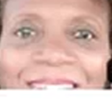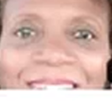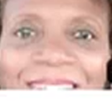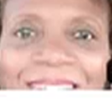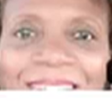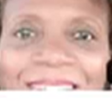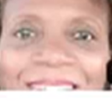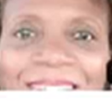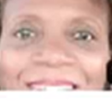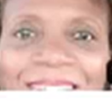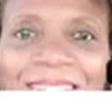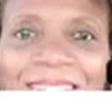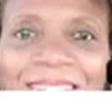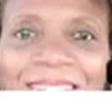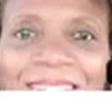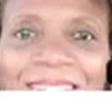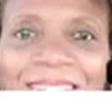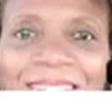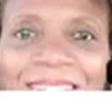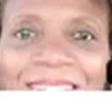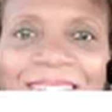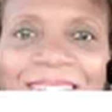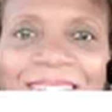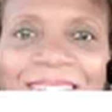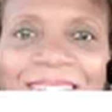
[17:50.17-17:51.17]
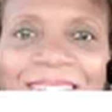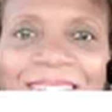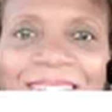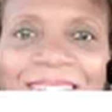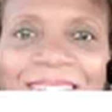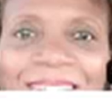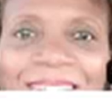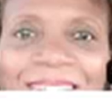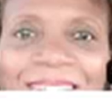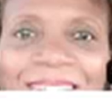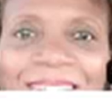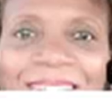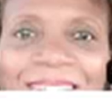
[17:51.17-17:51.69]

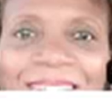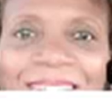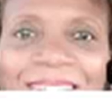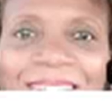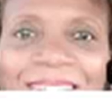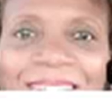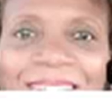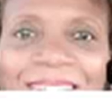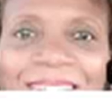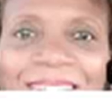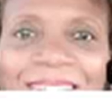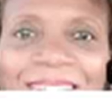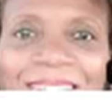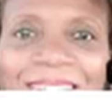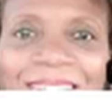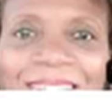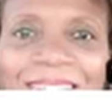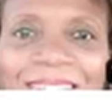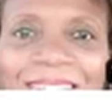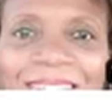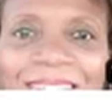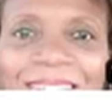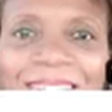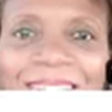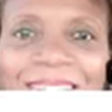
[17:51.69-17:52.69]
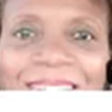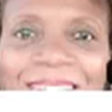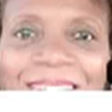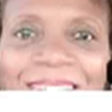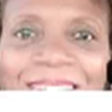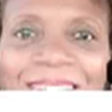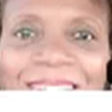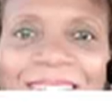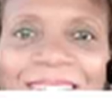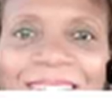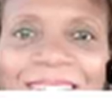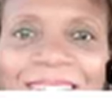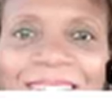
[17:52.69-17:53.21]

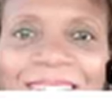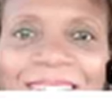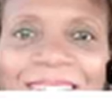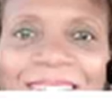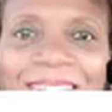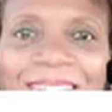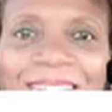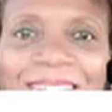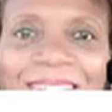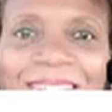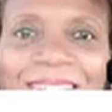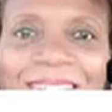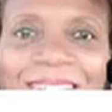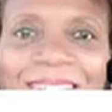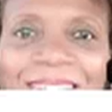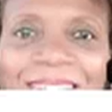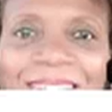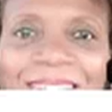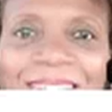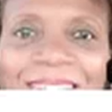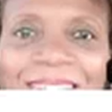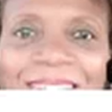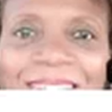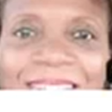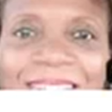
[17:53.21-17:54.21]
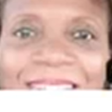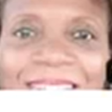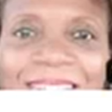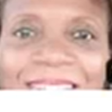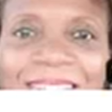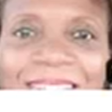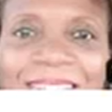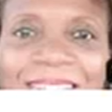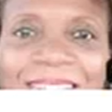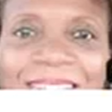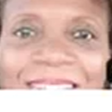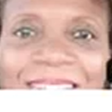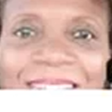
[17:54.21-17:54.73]

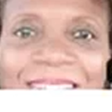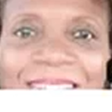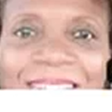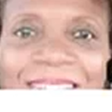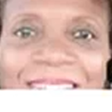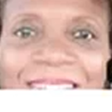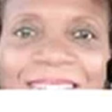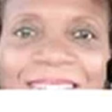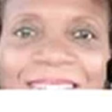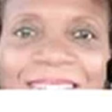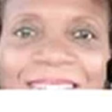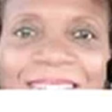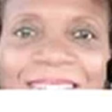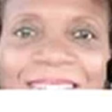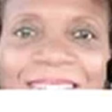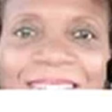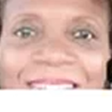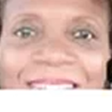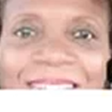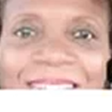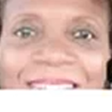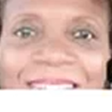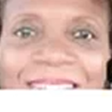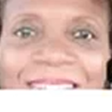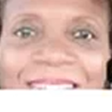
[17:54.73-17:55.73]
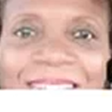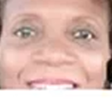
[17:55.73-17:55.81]
(not speaking)